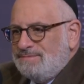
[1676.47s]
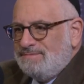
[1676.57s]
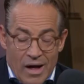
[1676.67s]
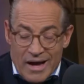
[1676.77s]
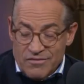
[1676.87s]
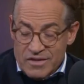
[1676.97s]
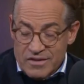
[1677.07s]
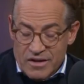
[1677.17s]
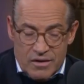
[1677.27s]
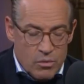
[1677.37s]
Well, I have to
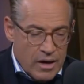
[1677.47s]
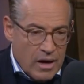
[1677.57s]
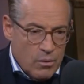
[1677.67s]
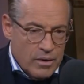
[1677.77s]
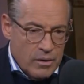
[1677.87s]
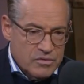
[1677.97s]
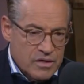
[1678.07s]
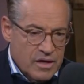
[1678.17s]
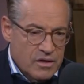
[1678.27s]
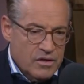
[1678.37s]
tell you, when I was at
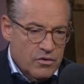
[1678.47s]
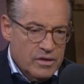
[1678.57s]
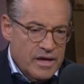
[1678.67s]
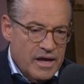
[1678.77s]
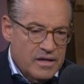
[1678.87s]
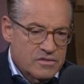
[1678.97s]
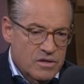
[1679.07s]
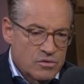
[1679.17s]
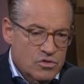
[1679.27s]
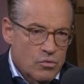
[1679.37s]
Yale in the early 80s,
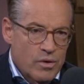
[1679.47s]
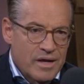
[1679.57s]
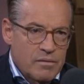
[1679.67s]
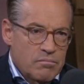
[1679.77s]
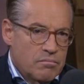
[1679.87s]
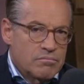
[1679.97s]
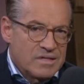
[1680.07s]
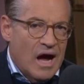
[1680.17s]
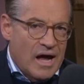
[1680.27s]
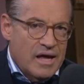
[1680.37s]
it was already
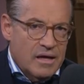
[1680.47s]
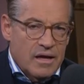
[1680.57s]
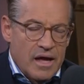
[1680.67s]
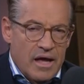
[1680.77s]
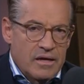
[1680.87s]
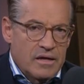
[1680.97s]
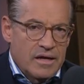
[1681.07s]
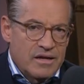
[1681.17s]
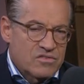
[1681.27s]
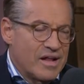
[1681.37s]
dying, and
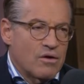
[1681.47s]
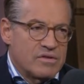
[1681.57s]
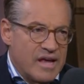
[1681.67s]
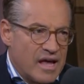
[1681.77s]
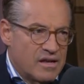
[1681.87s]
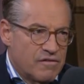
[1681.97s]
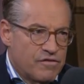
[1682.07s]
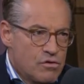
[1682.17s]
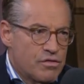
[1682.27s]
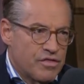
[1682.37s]
it is now dead. If
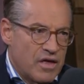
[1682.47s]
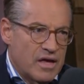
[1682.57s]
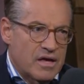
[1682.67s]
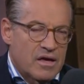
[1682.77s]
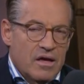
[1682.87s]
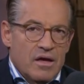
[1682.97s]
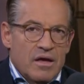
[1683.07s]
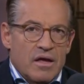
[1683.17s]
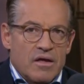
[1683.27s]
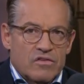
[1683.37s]
you think
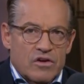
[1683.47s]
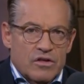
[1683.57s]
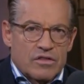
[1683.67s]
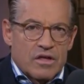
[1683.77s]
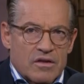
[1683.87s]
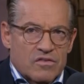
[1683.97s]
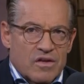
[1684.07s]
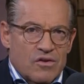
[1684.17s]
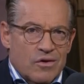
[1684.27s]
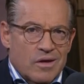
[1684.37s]
it's a good to
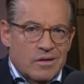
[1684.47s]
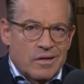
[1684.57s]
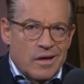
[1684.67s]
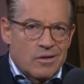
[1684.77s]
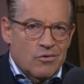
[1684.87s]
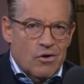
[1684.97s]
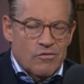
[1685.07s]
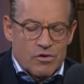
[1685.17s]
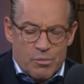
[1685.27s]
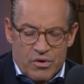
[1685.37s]
send your kid to Yale or
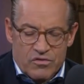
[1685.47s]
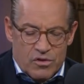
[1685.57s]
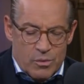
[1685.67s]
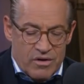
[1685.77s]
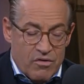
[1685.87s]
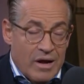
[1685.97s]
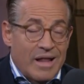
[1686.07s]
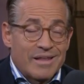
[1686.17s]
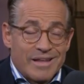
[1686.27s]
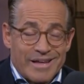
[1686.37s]
Harvard or Princeton, whatever,
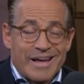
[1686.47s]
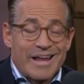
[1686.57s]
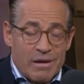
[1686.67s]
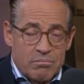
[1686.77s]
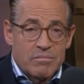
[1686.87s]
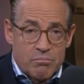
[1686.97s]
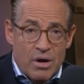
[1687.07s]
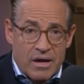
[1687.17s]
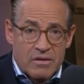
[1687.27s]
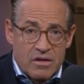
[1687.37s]
can I
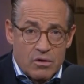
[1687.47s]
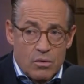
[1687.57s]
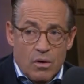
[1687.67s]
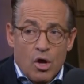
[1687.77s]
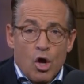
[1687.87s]
break it to you?